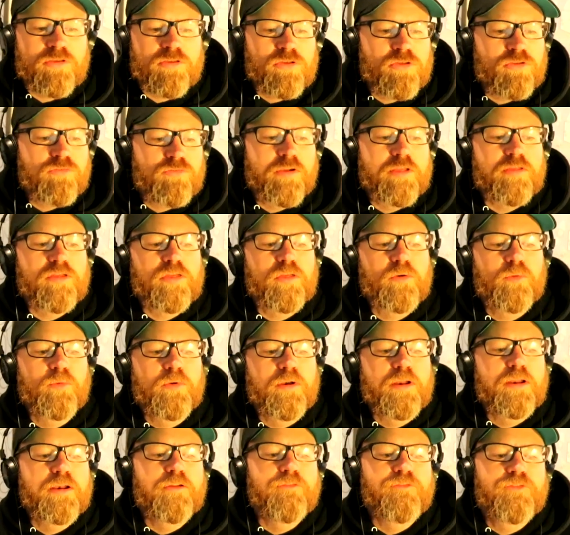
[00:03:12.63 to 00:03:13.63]
streets that would
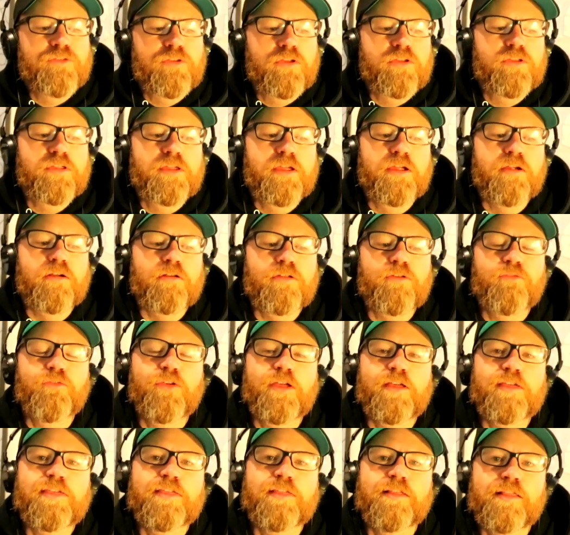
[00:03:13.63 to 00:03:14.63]
in a few years
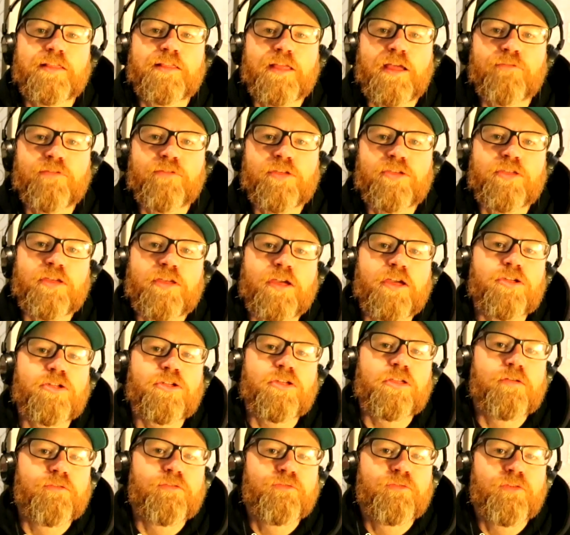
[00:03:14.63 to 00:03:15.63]
face the
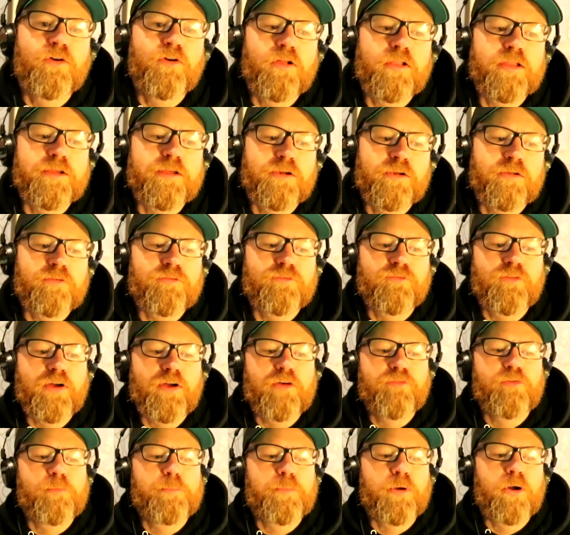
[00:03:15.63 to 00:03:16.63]
devastation of falling
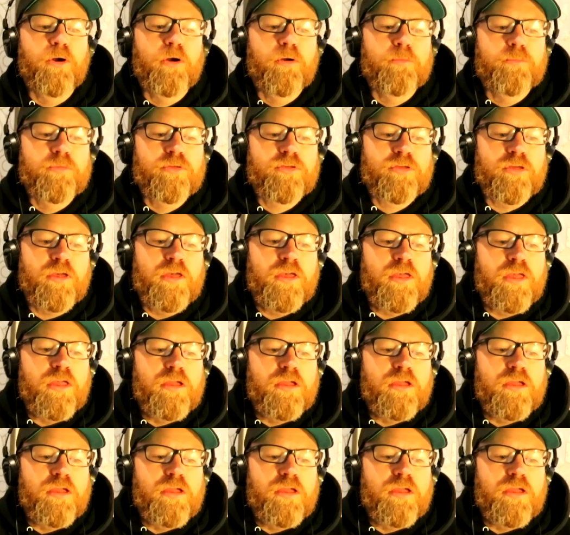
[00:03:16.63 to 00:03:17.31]
Luftwaffe bombs,